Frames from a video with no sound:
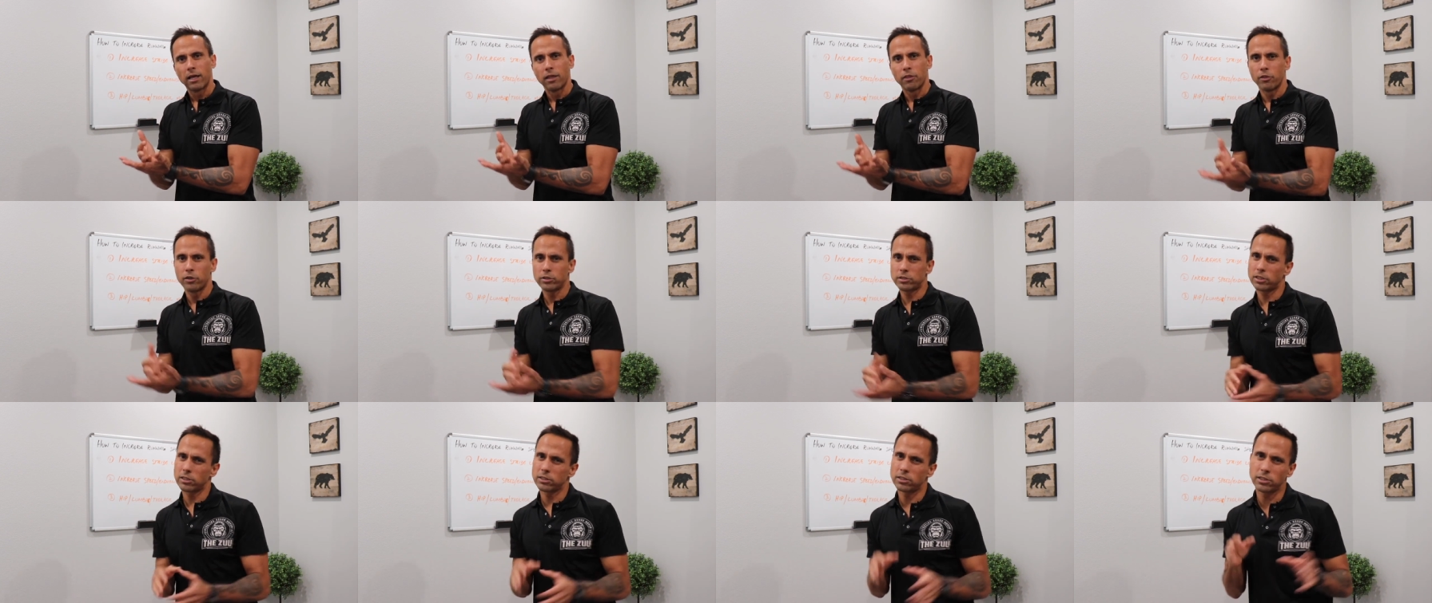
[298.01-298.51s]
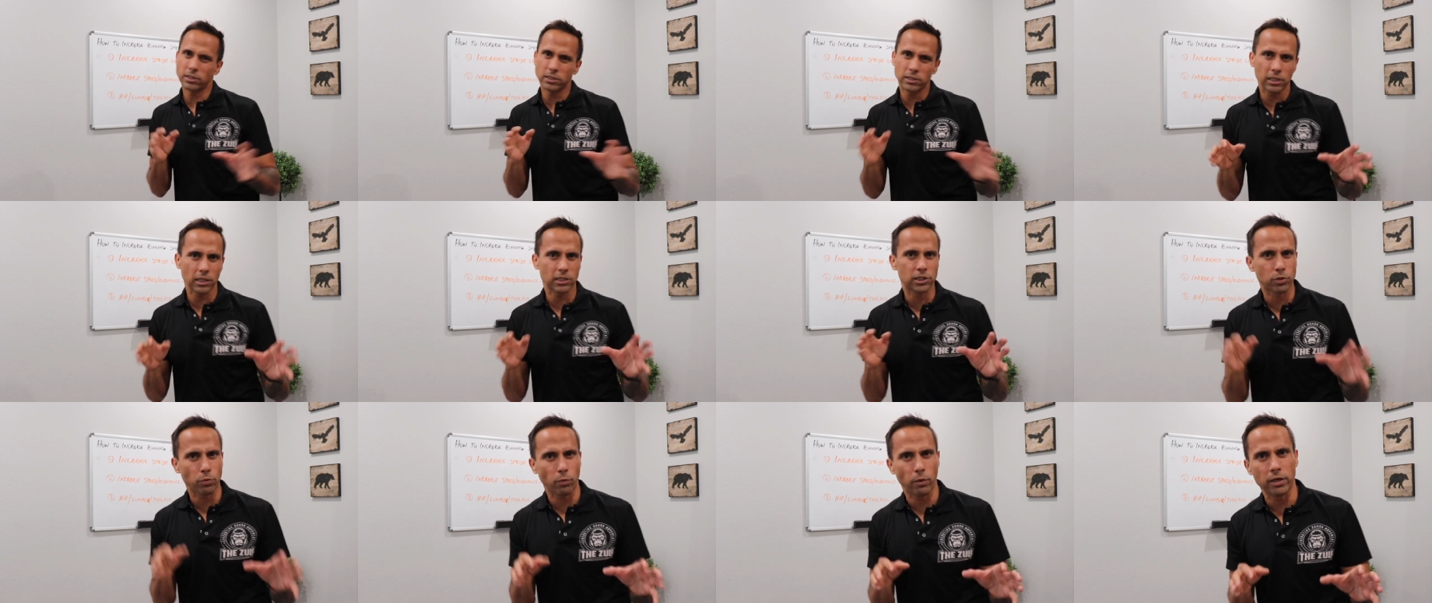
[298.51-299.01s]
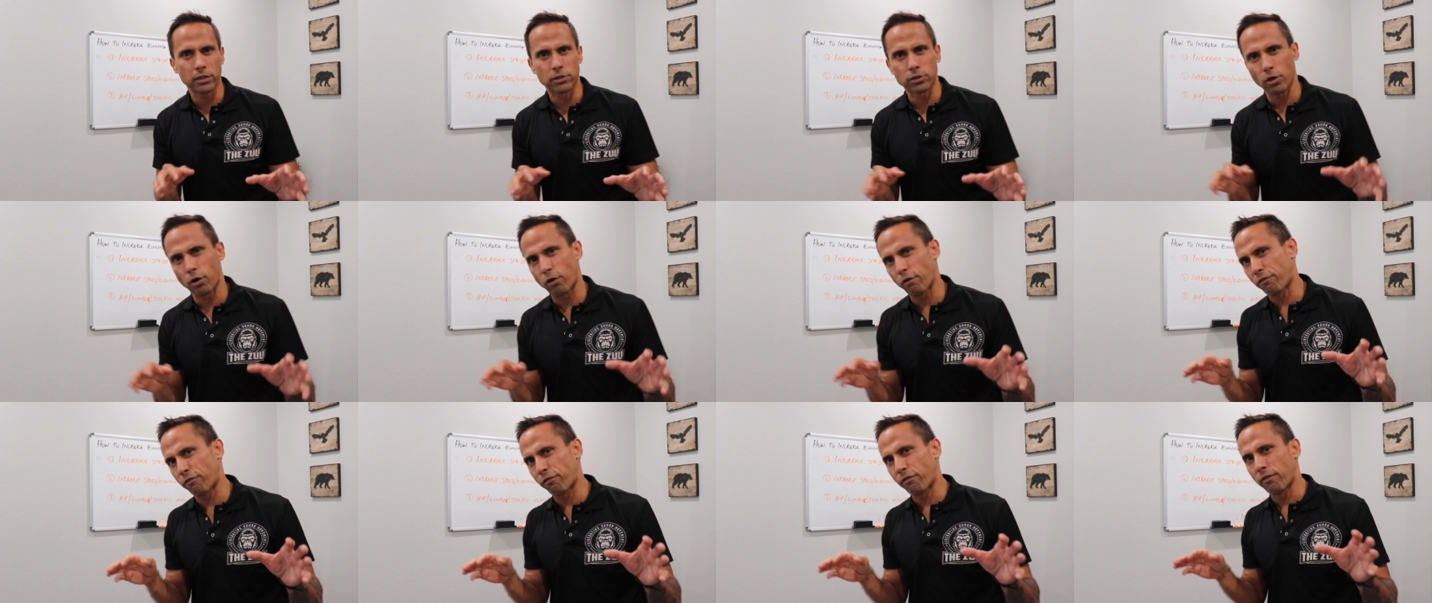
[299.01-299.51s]
This is six weeks
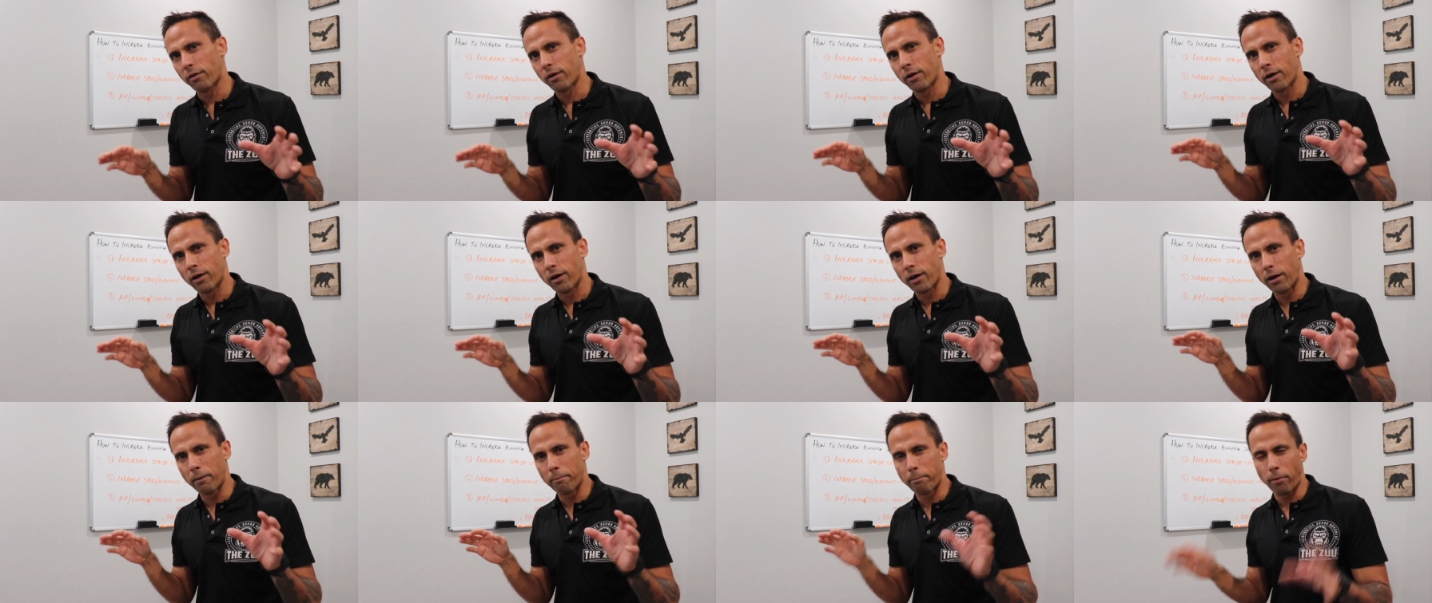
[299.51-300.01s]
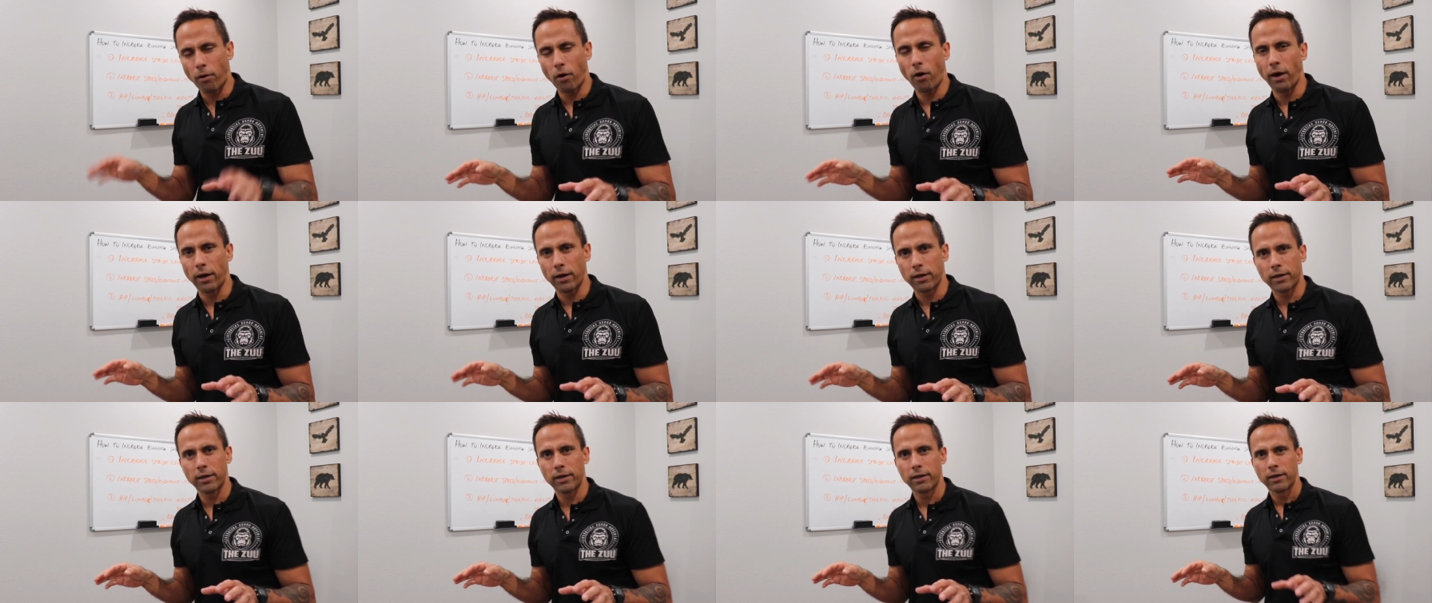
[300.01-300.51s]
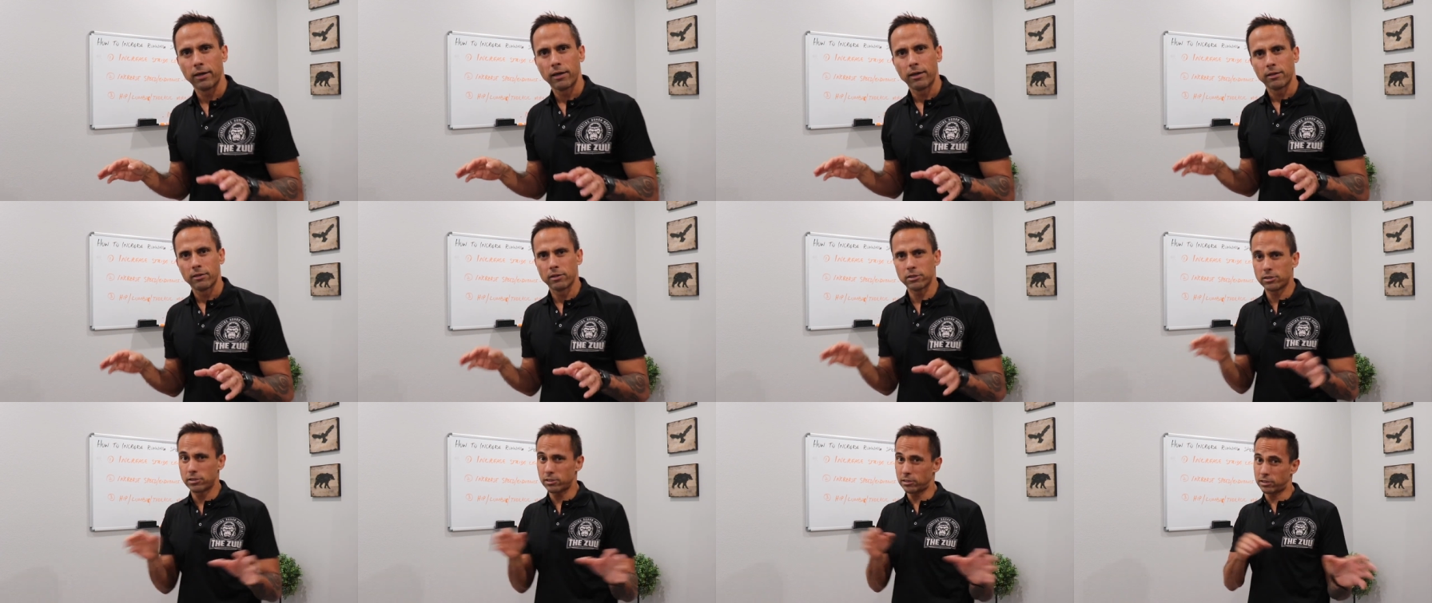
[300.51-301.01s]
off a bike.
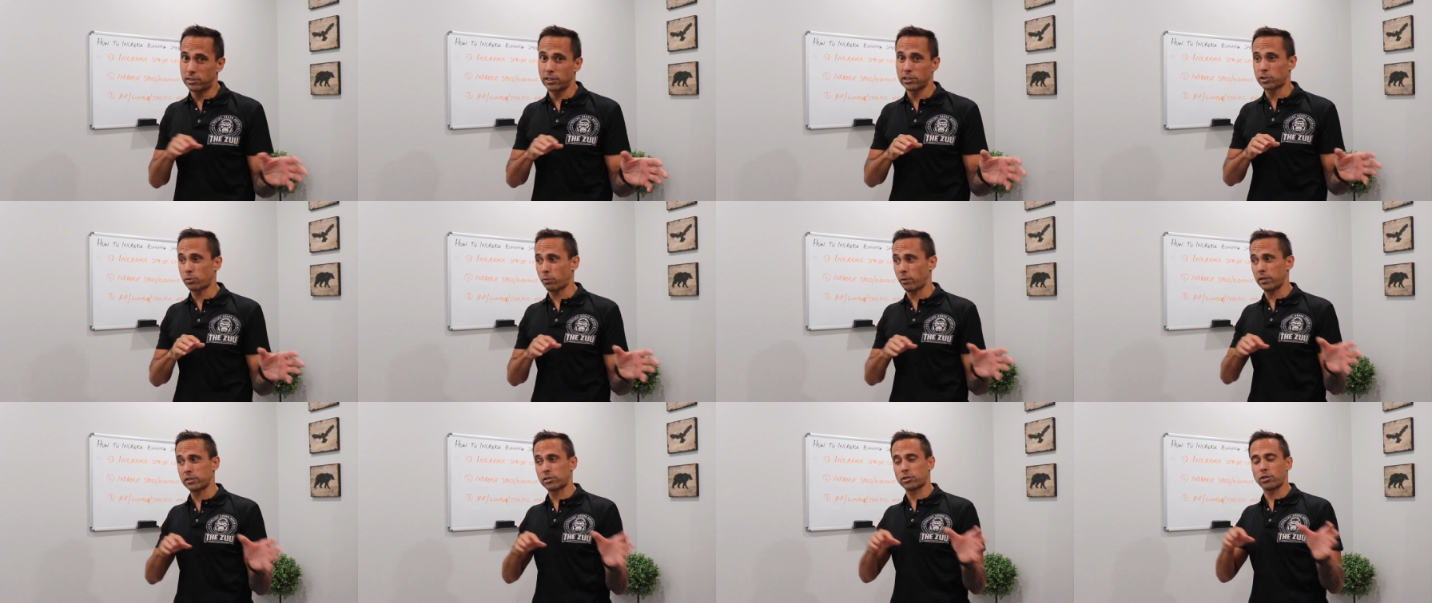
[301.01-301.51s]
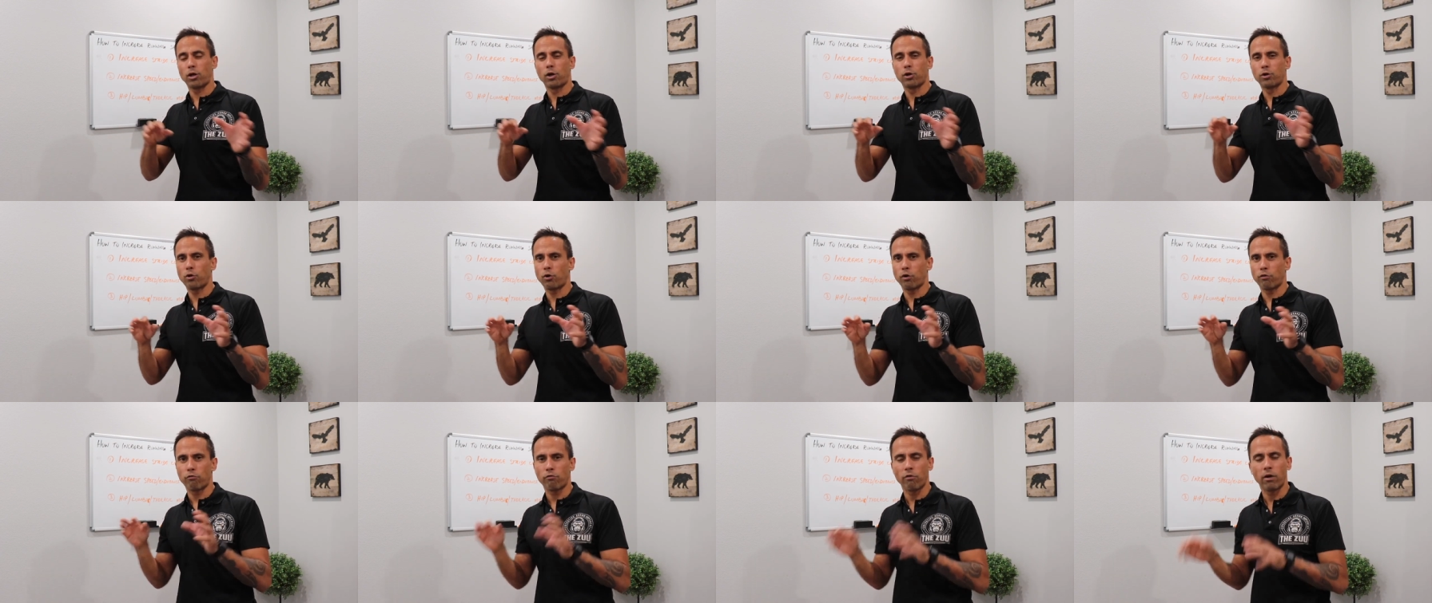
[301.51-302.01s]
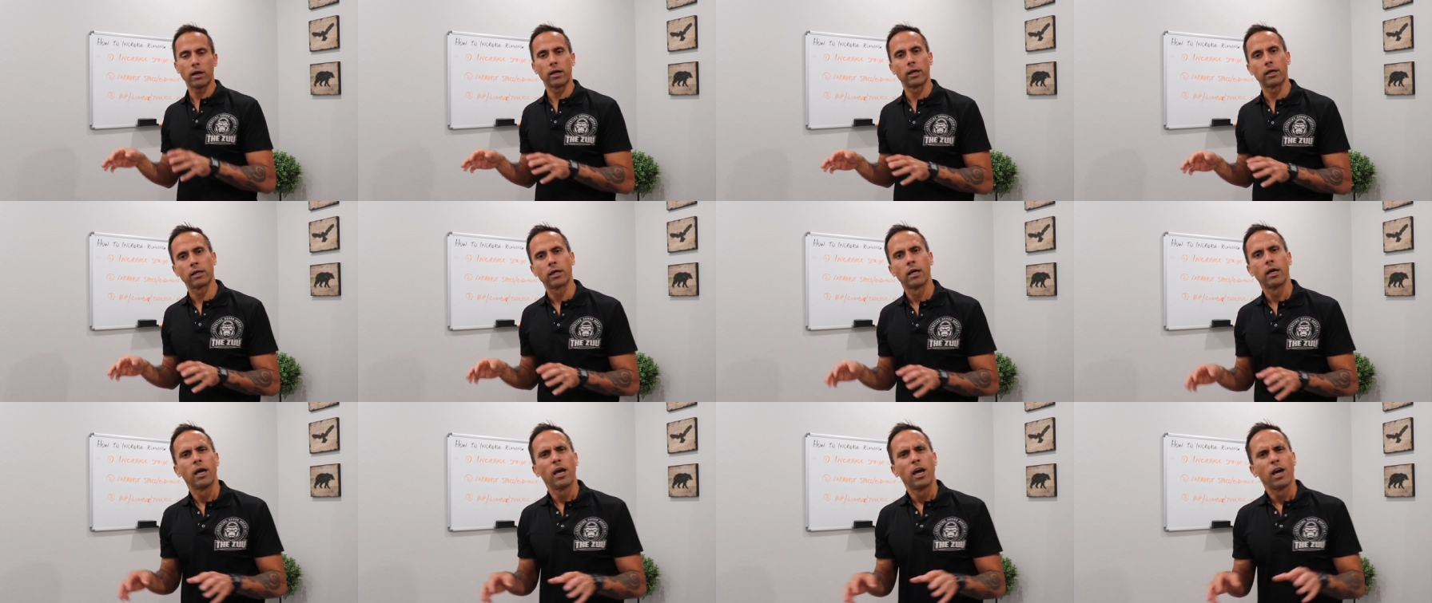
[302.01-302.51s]
This is six weeks not
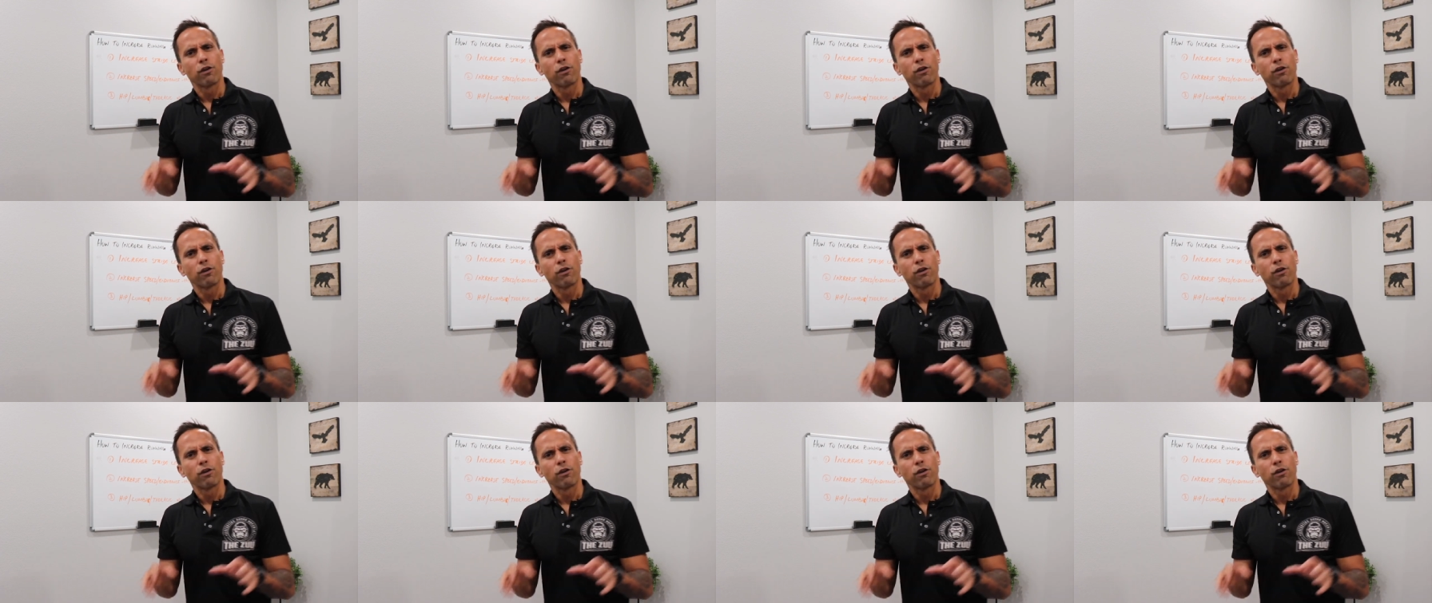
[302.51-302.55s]
running.